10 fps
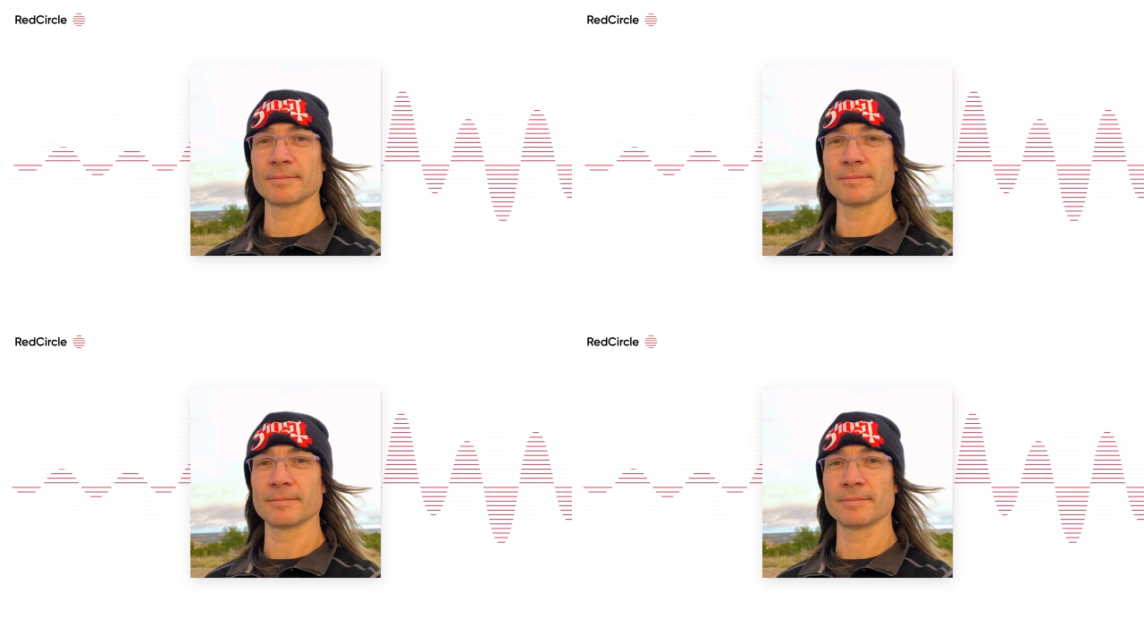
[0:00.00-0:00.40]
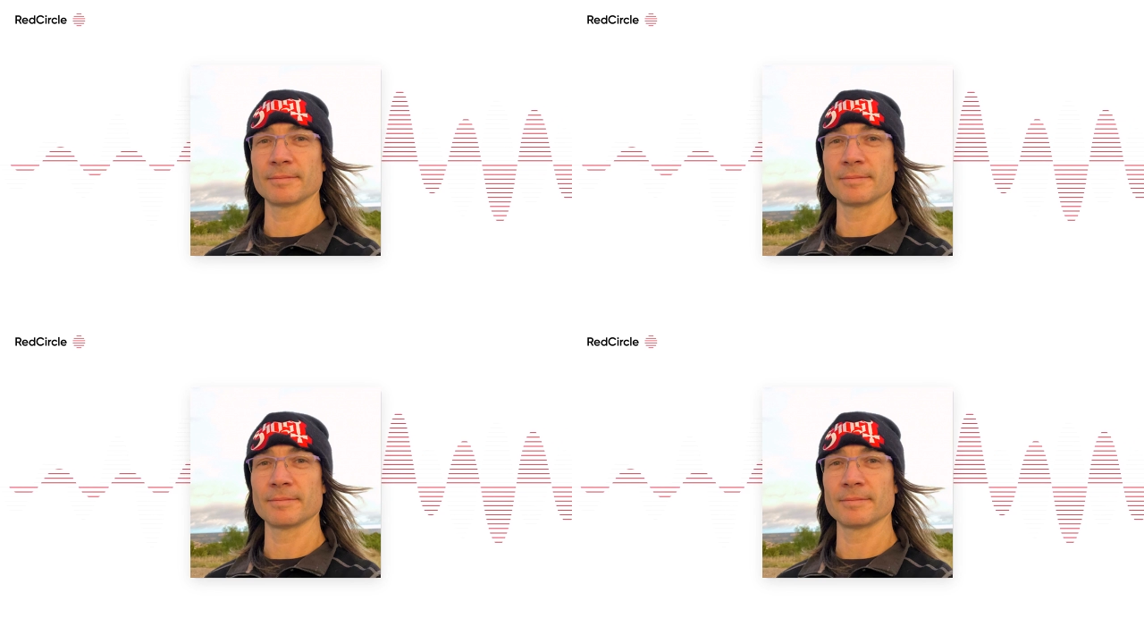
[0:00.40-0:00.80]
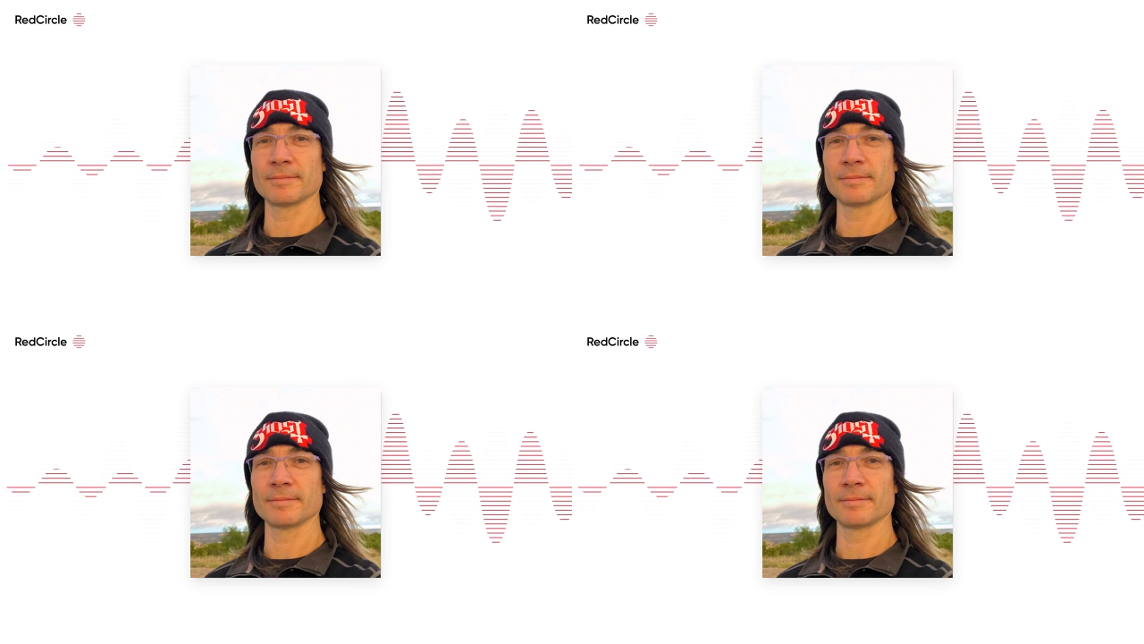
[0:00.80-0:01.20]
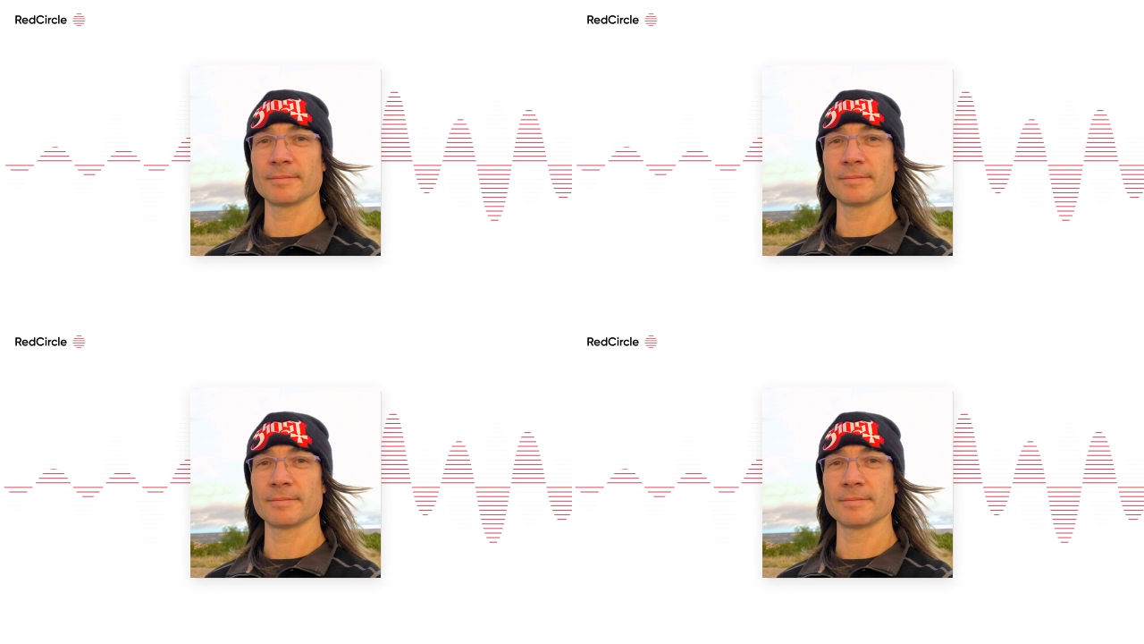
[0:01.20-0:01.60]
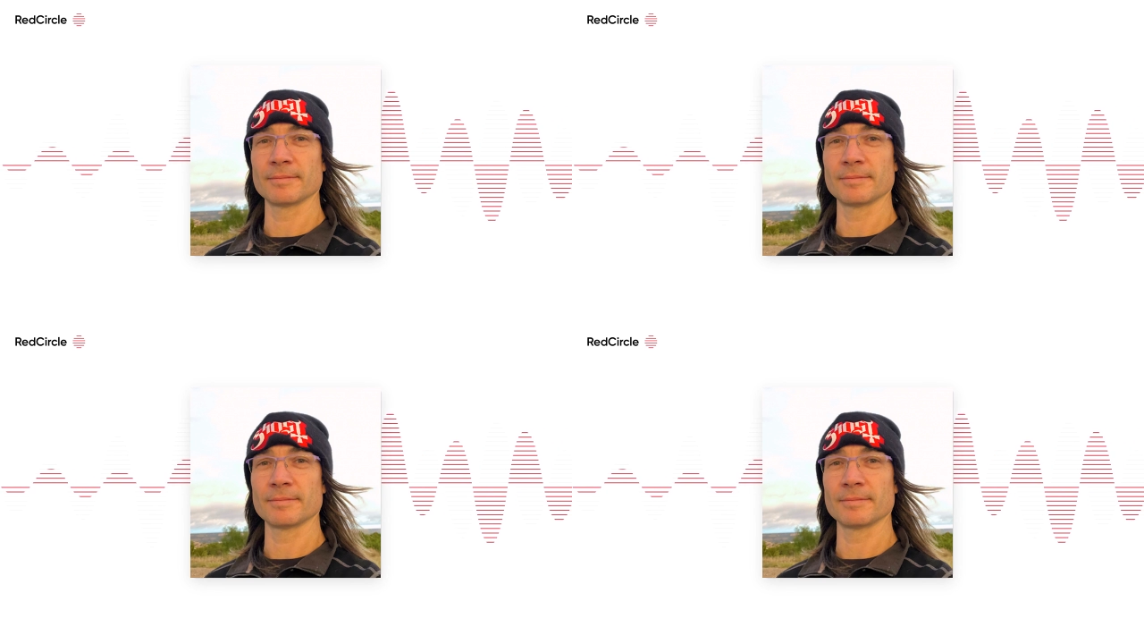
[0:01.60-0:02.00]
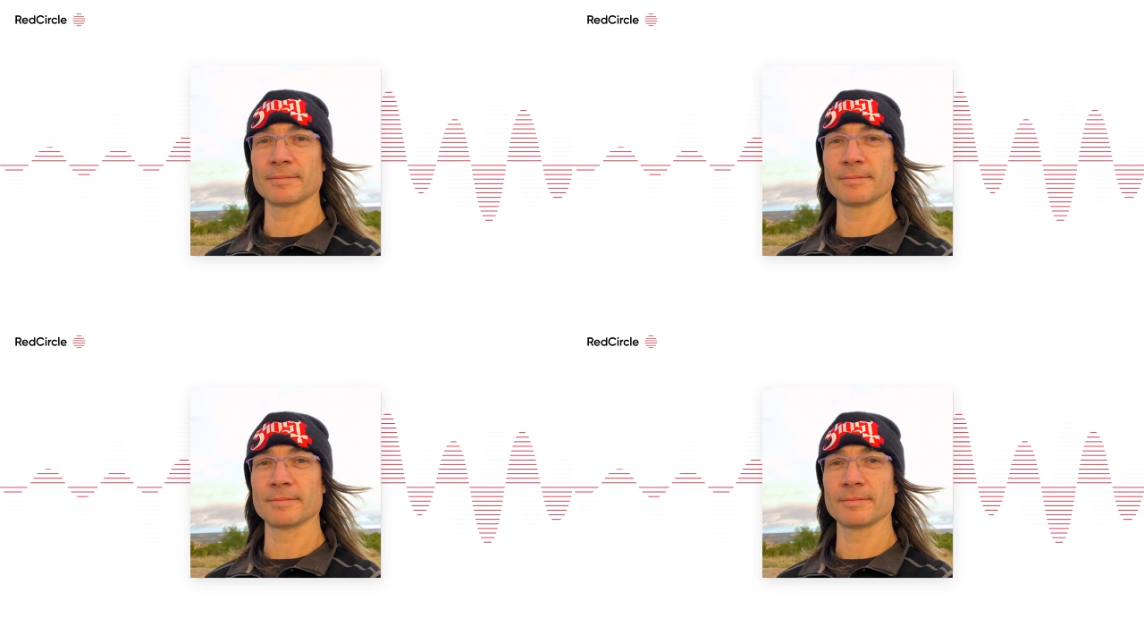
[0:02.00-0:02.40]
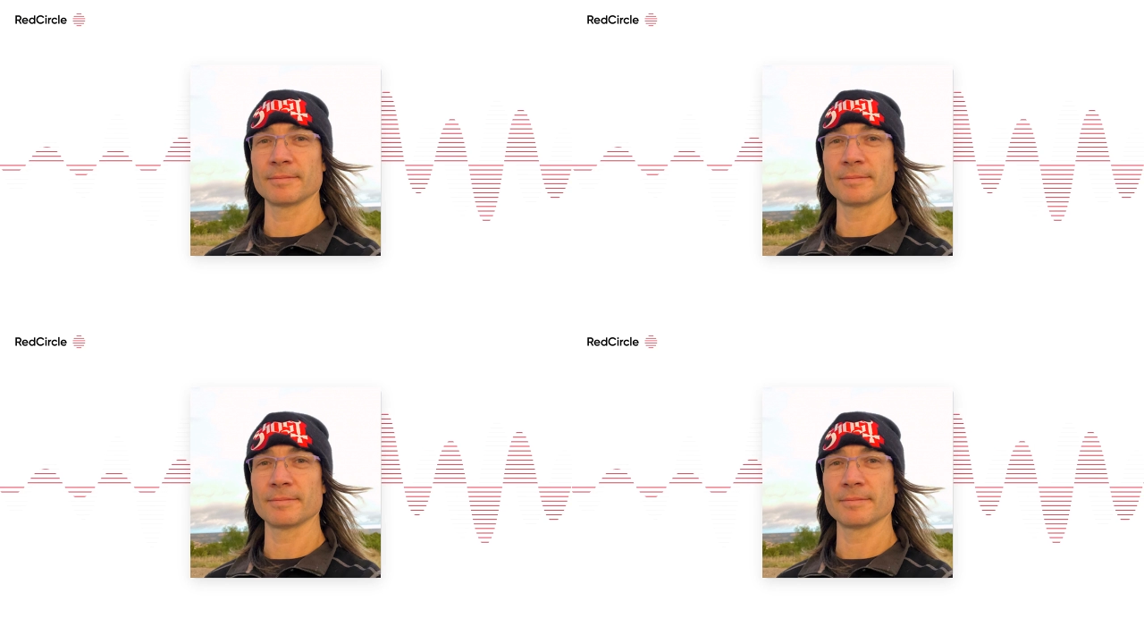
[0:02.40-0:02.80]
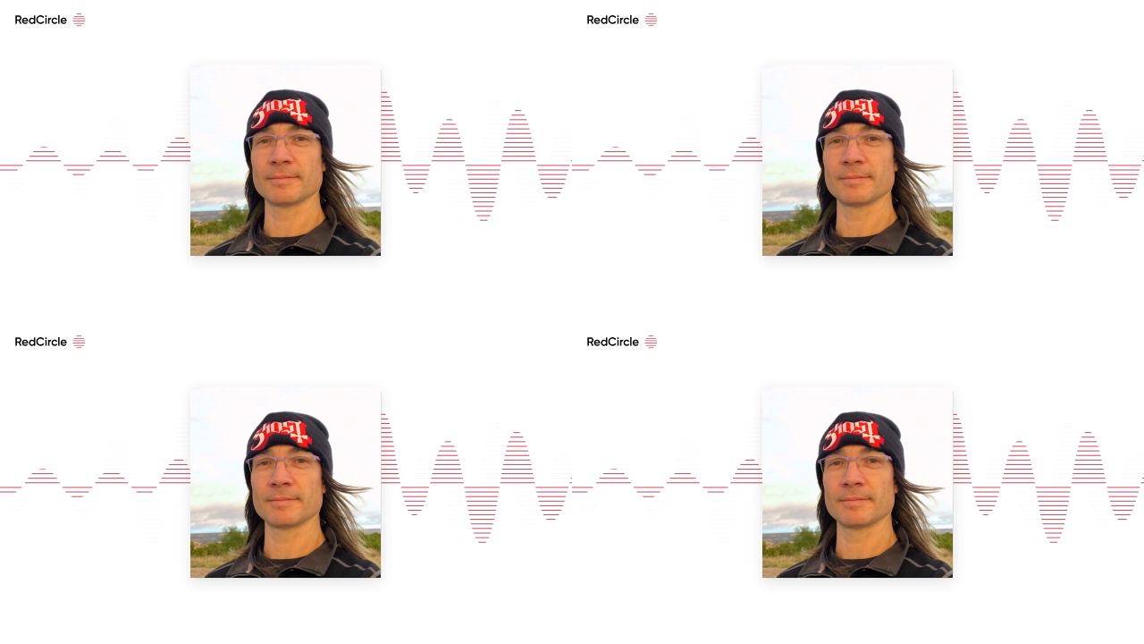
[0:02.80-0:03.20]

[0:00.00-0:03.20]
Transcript: The face doesn't move, so there is nothing to read.